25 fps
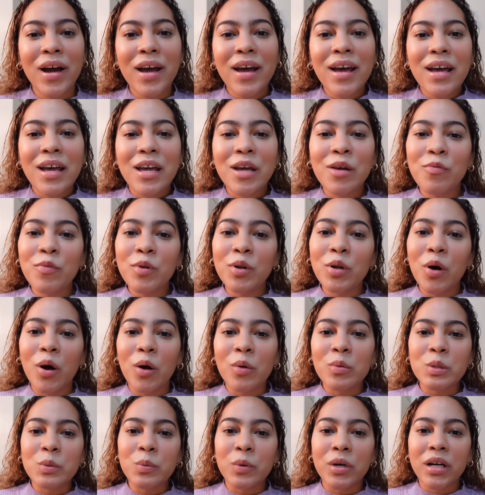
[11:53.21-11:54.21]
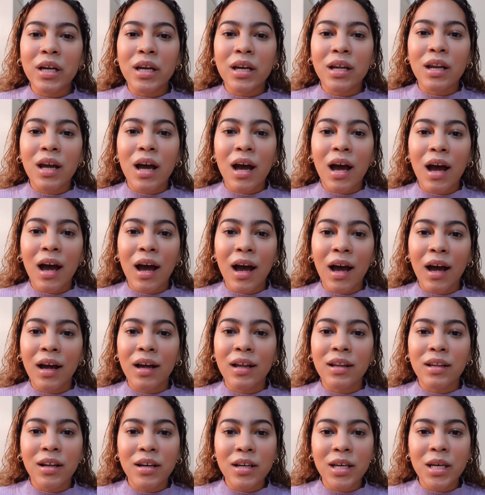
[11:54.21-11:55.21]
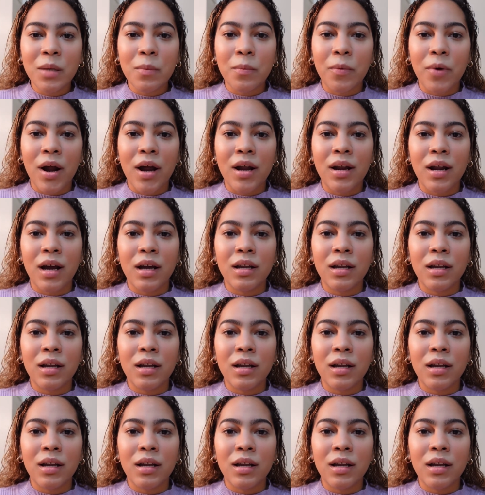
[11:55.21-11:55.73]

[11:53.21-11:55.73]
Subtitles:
Even though I was working at Lucky Brand,